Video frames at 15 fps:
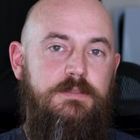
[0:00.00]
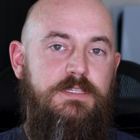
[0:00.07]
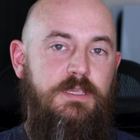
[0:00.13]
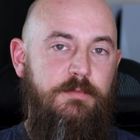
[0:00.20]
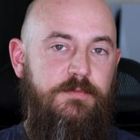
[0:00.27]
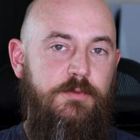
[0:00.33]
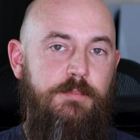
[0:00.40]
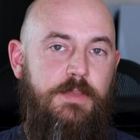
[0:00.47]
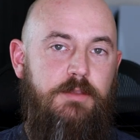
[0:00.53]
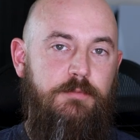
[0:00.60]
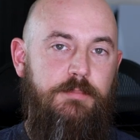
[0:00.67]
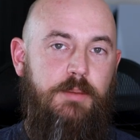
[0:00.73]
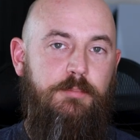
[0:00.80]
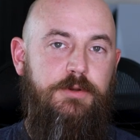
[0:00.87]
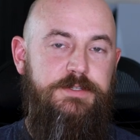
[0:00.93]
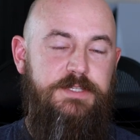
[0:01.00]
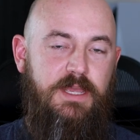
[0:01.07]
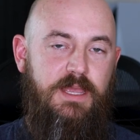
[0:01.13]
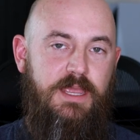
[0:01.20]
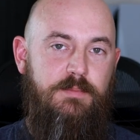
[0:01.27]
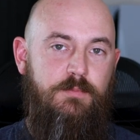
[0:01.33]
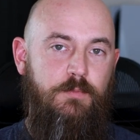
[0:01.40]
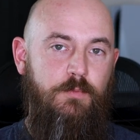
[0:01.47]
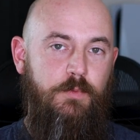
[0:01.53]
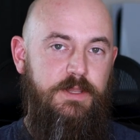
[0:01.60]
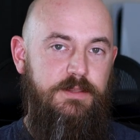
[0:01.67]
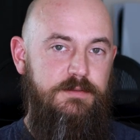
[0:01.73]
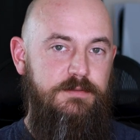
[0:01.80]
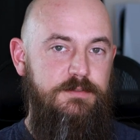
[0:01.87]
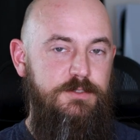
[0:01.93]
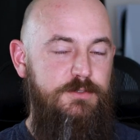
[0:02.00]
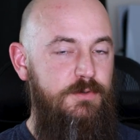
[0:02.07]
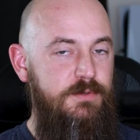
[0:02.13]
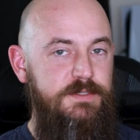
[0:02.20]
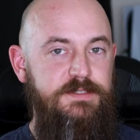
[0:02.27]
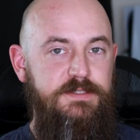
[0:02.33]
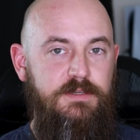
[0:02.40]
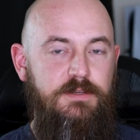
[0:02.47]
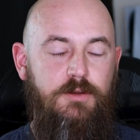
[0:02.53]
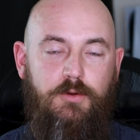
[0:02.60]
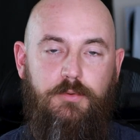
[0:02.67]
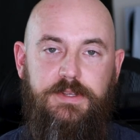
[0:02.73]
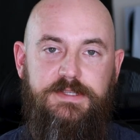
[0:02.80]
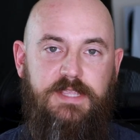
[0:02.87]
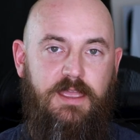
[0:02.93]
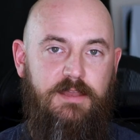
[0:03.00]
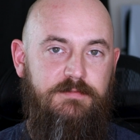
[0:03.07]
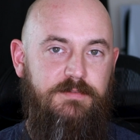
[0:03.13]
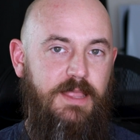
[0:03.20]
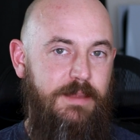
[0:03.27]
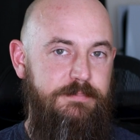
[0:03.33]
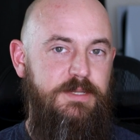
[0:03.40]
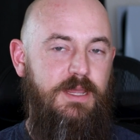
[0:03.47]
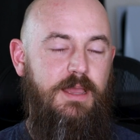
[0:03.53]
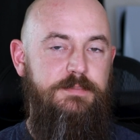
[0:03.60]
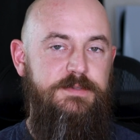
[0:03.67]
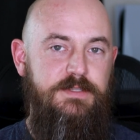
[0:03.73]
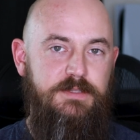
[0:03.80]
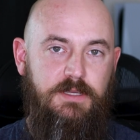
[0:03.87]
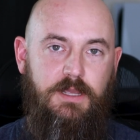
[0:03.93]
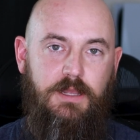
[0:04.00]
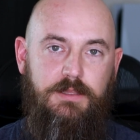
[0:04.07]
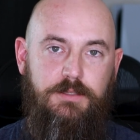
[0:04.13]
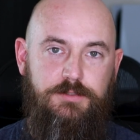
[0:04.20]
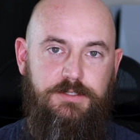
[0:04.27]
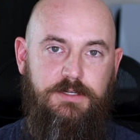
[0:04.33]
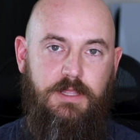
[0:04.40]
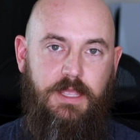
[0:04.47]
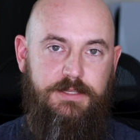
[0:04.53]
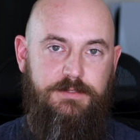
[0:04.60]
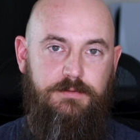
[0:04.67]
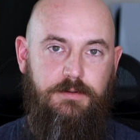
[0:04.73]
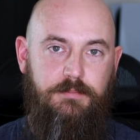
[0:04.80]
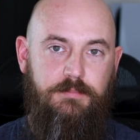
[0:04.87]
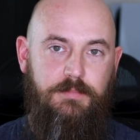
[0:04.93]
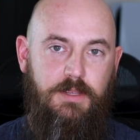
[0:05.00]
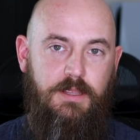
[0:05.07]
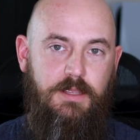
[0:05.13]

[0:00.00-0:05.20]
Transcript: Some of you may remember a time when students didn't always have laptops in the college classroom.